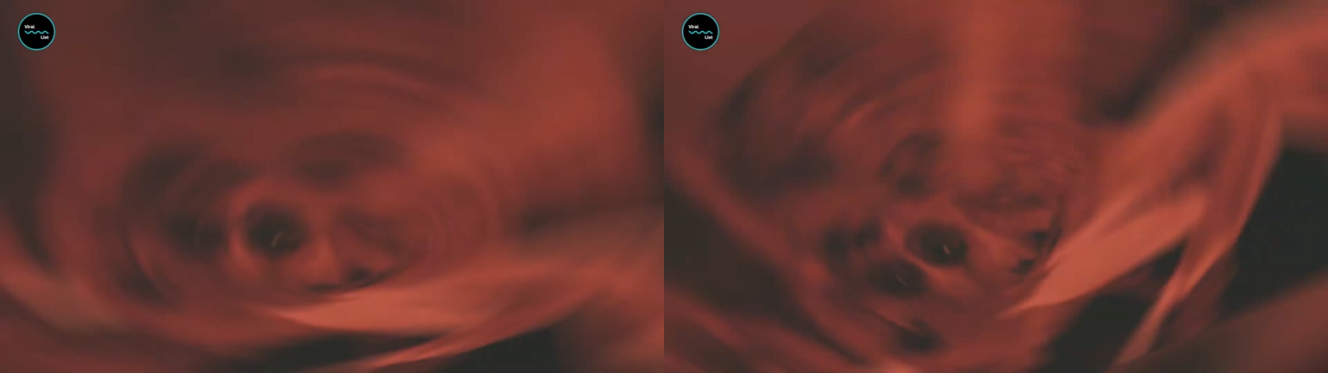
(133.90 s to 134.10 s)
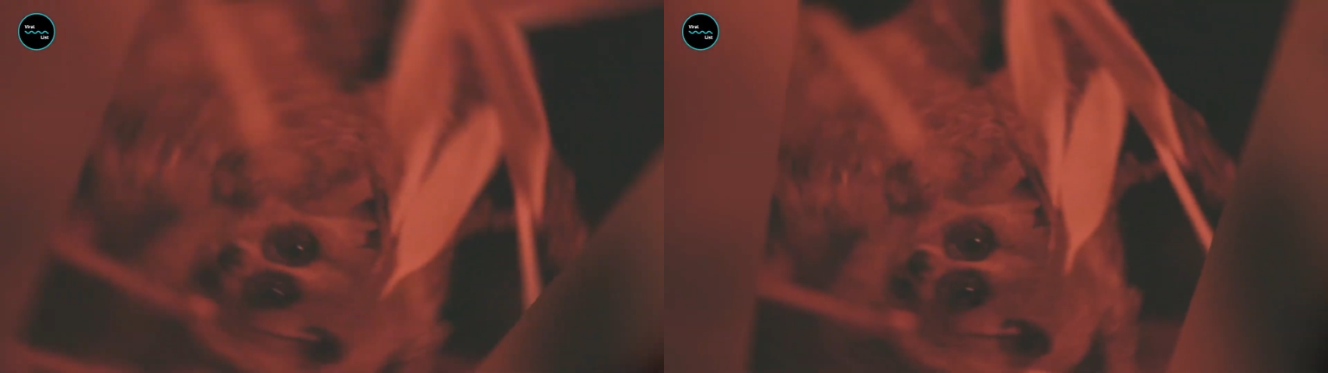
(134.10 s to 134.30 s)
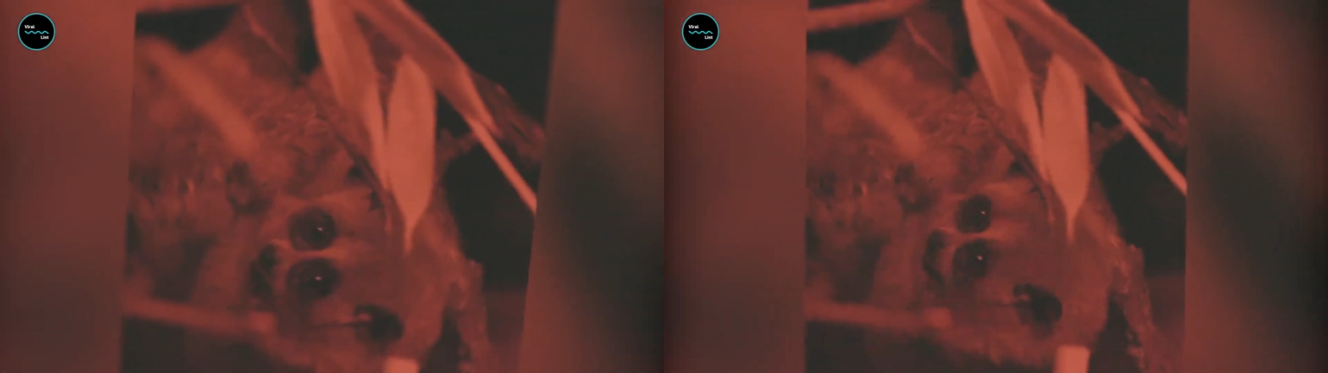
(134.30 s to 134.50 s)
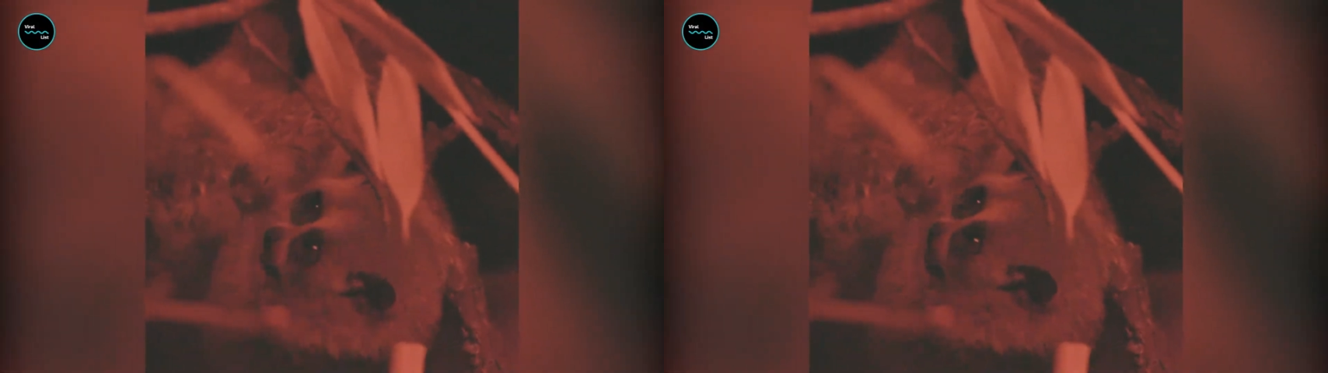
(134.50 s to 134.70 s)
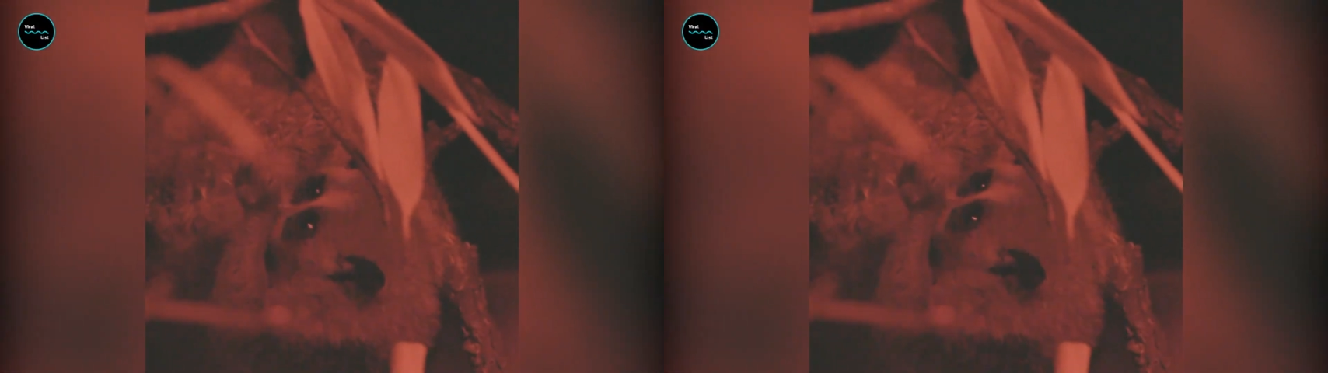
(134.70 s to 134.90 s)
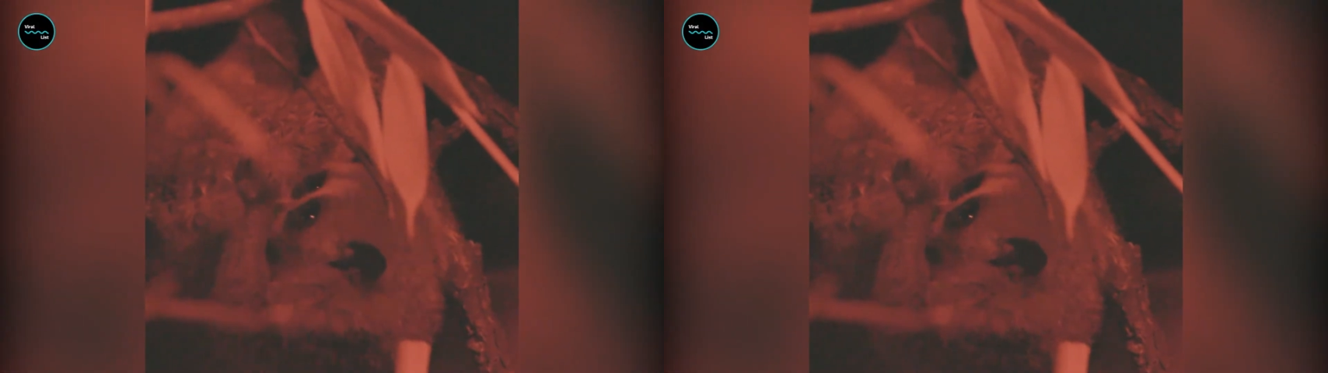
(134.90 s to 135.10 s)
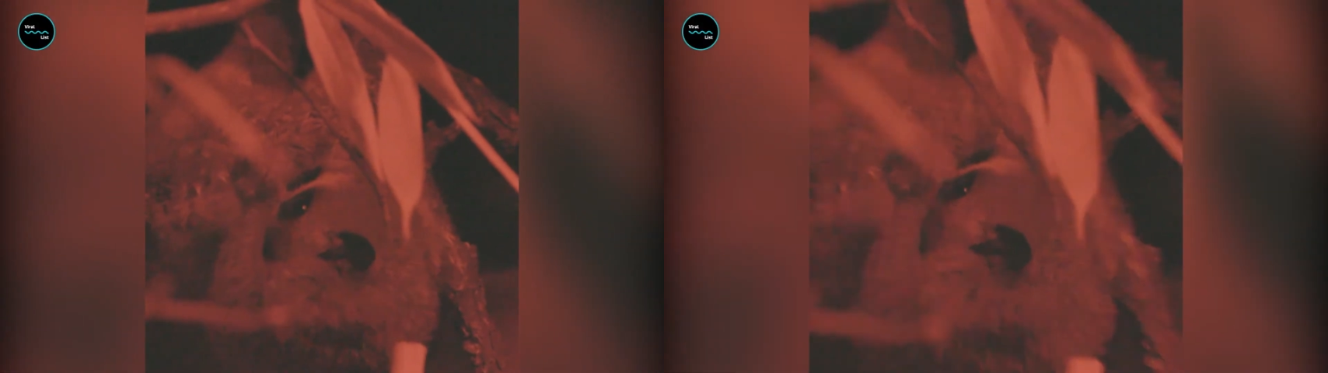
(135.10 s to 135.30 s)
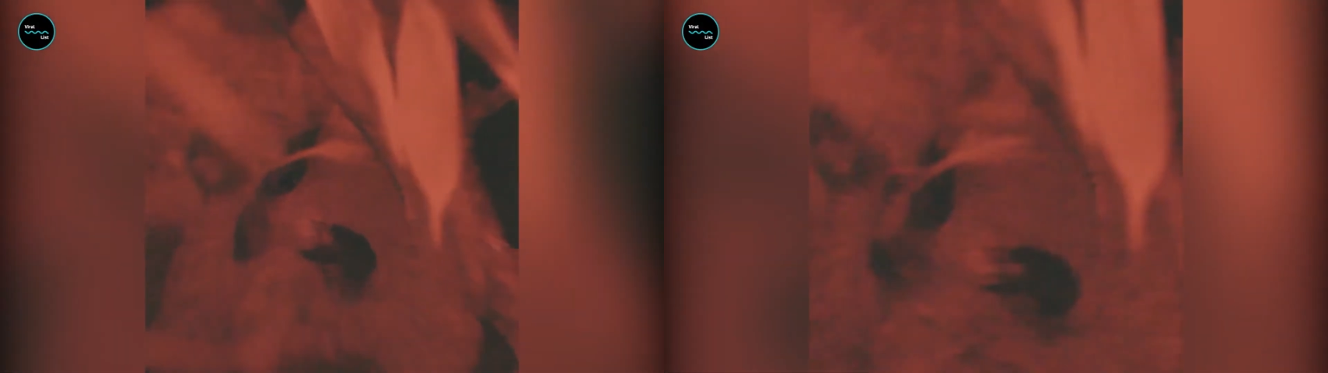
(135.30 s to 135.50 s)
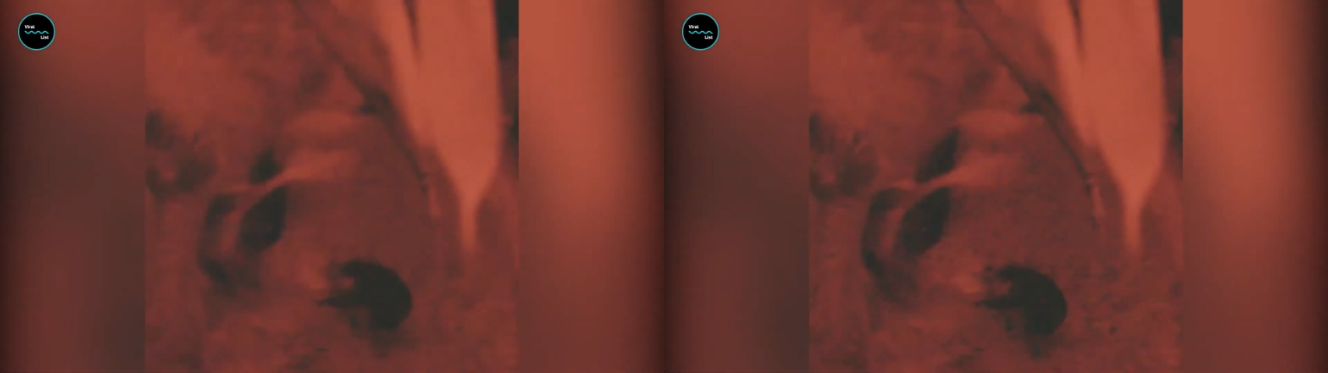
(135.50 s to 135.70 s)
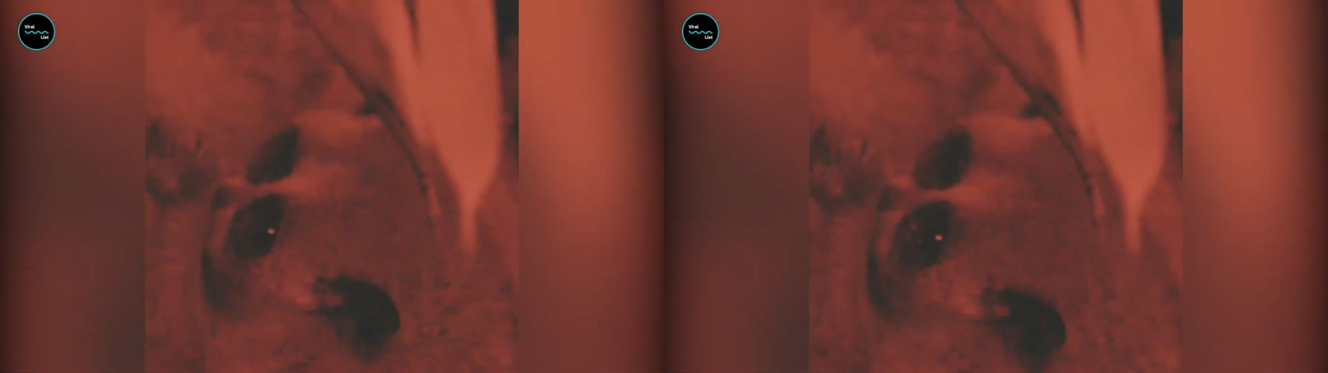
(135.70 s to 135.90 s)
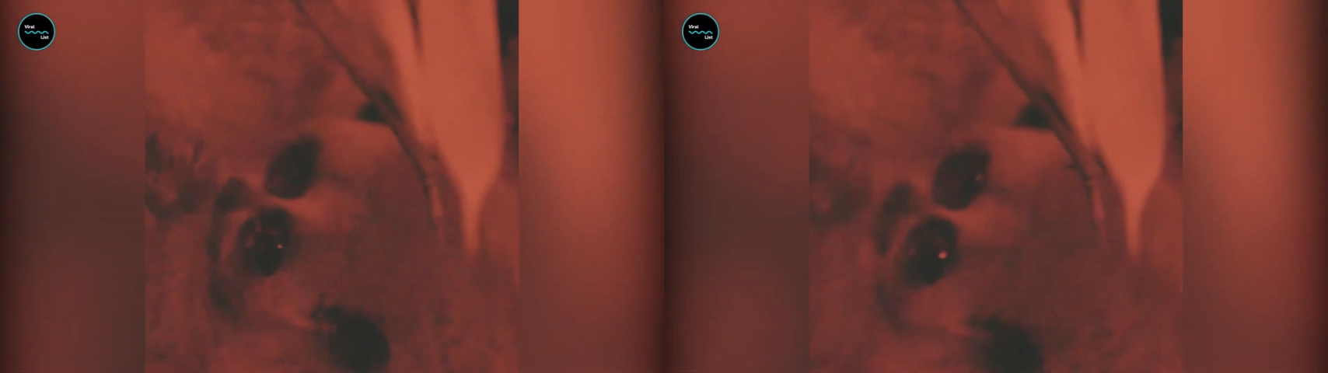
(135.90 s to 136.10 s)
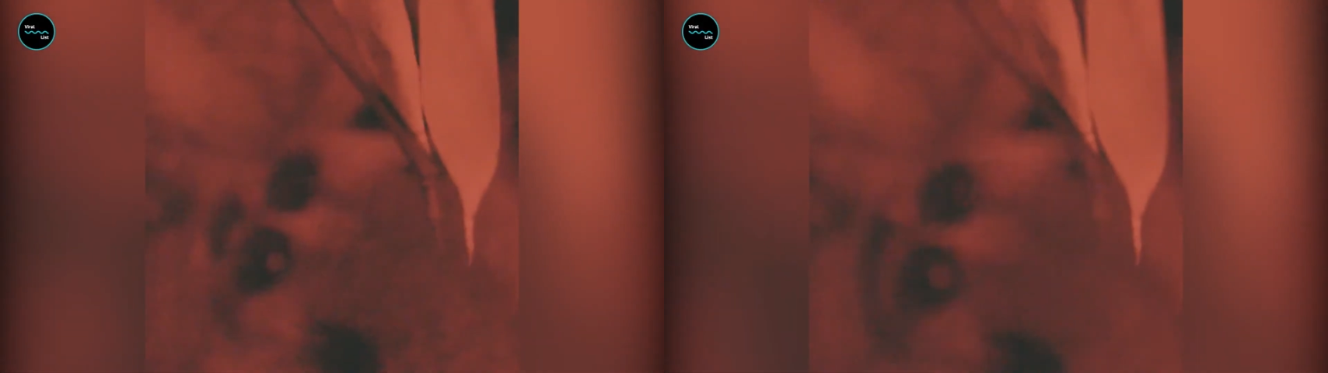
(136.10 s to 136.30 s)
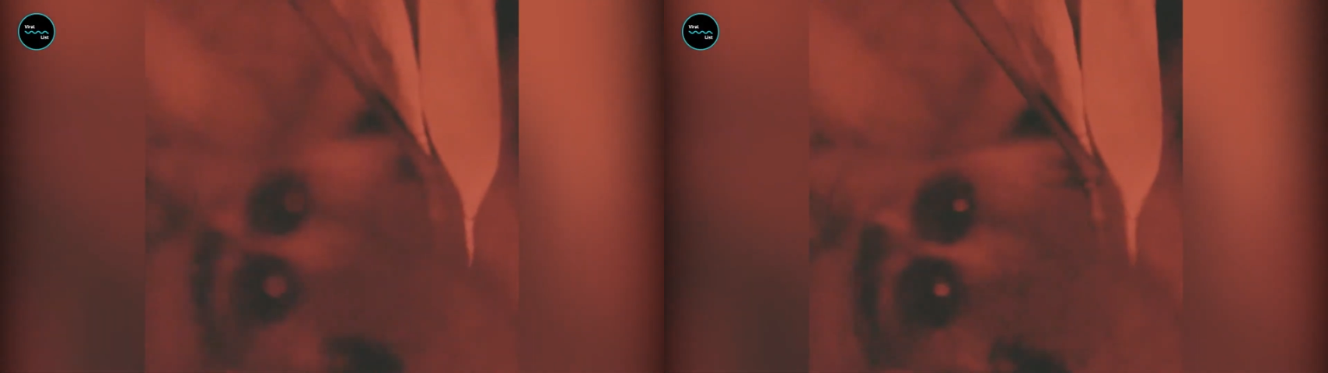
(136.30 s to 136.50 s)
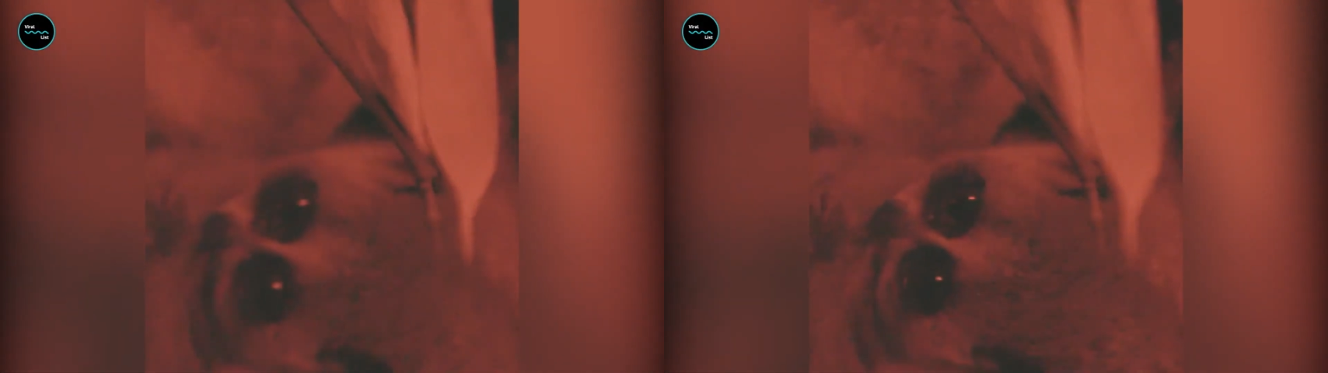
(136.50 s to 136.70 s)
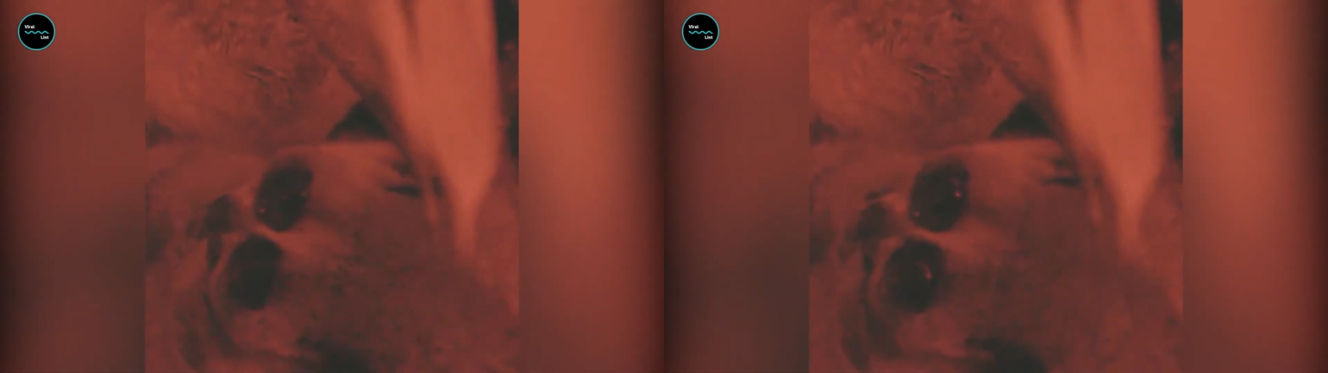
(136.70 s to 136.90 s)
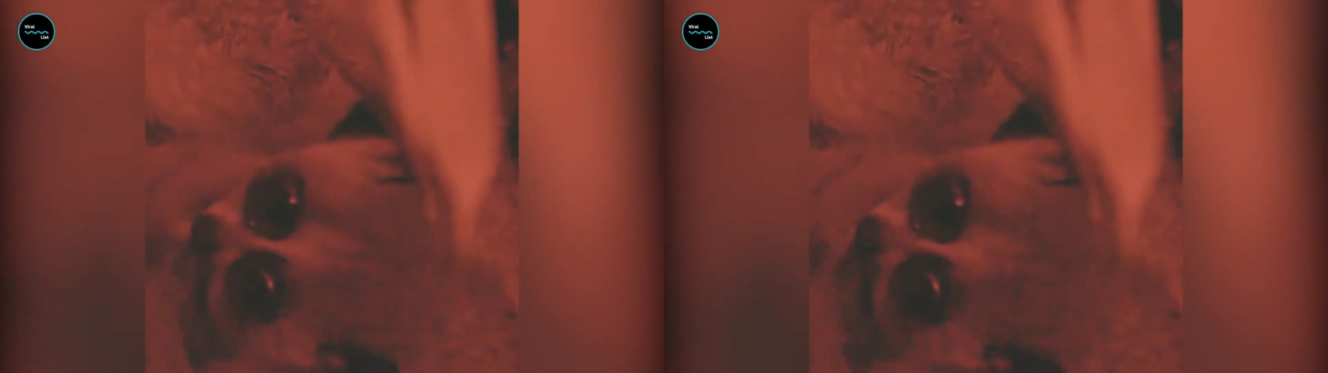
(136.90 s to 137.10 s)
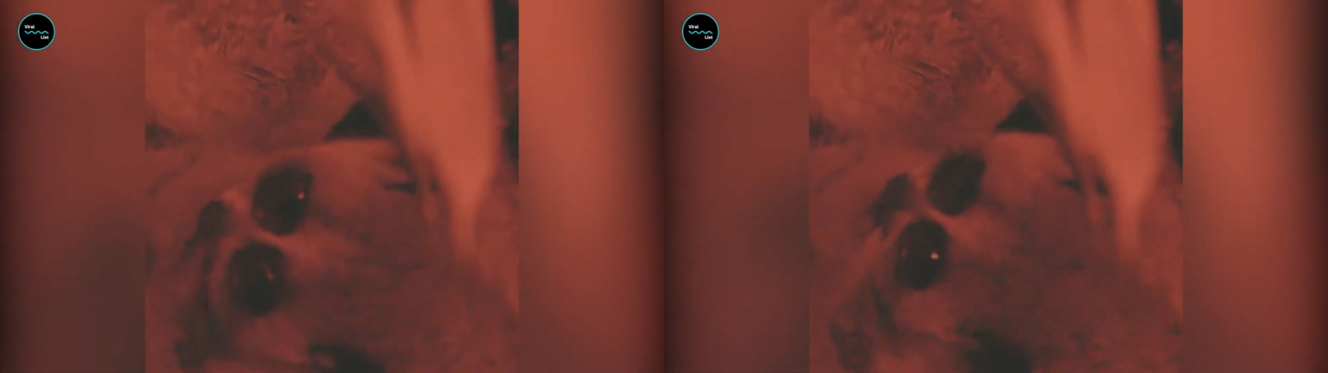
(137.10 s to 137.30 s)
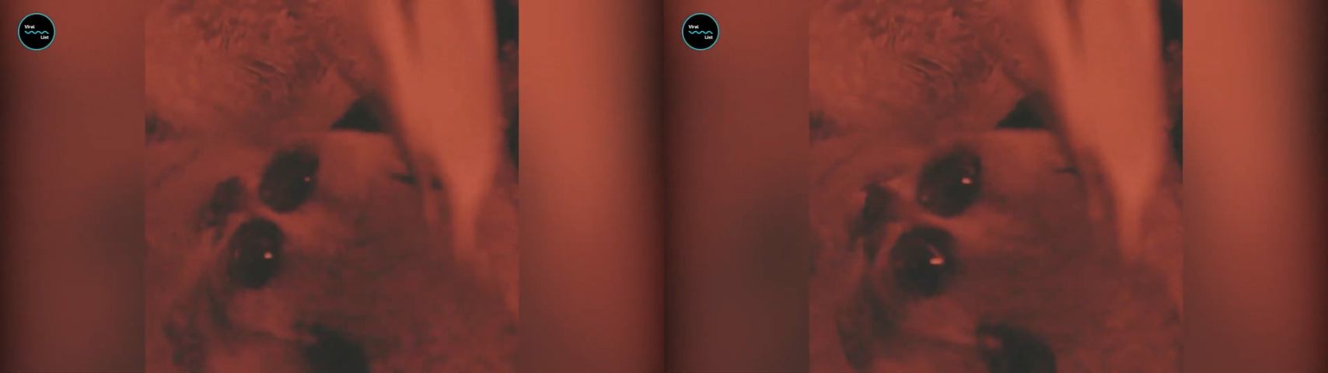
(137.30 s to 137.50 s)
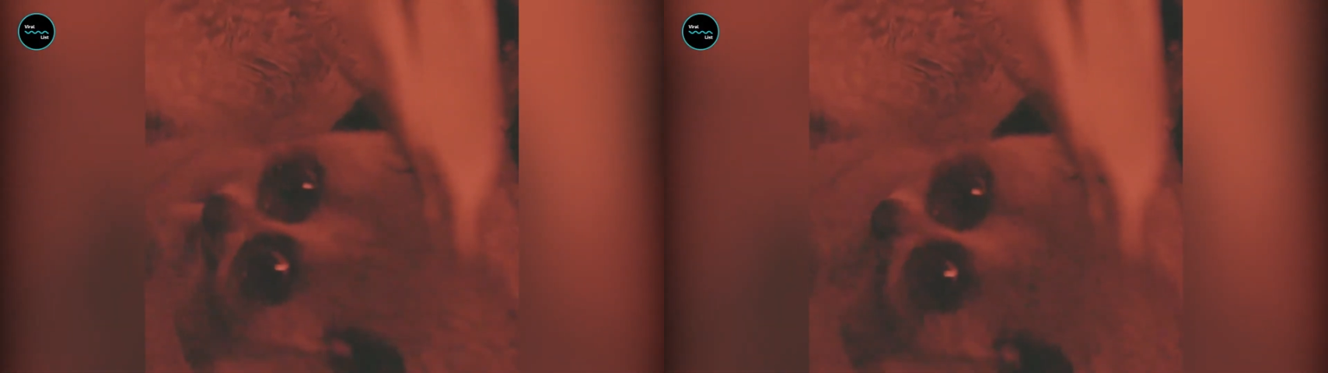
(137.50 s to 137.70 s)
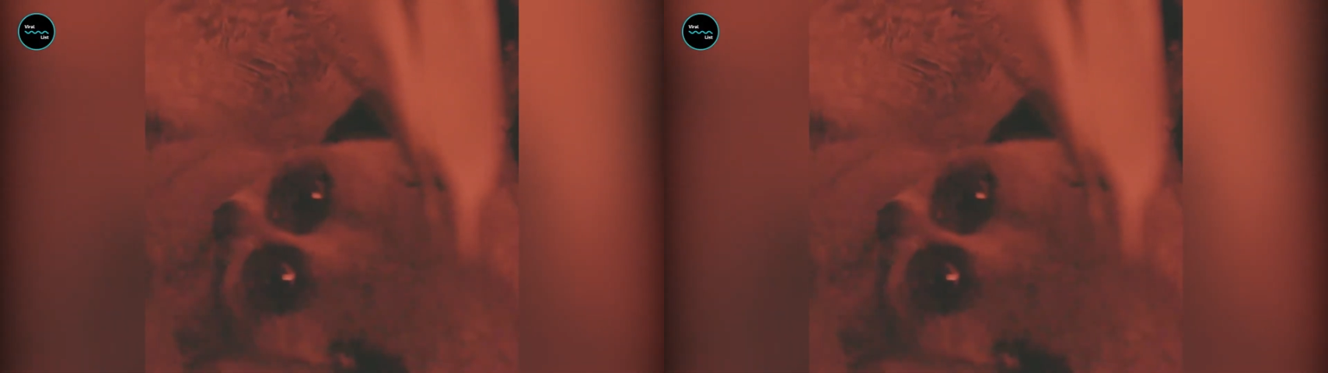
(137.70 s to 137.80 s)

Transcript: (no speaker visible)